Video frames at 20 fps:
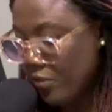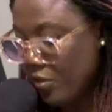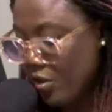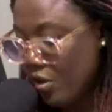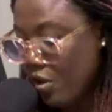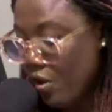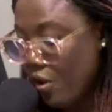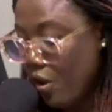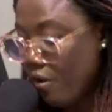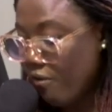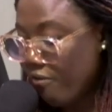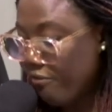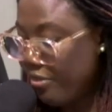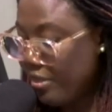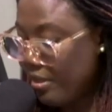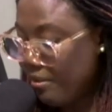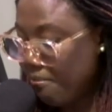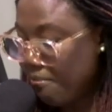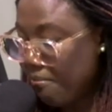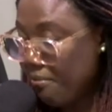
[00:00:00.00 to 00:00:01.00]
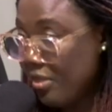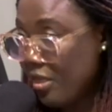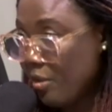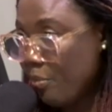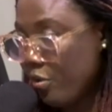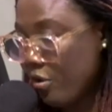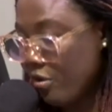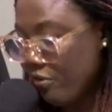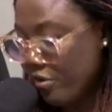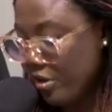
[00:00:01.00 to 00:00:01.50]
Of them, the
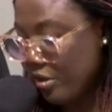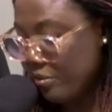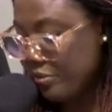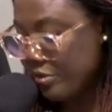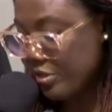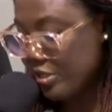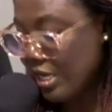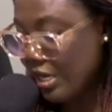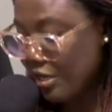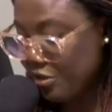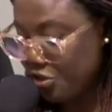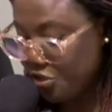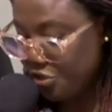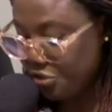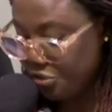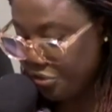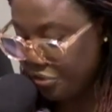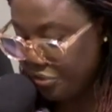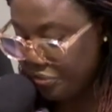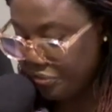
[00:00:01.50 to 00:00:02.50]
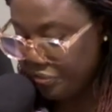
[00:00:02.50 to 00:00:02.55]
proverbs are true.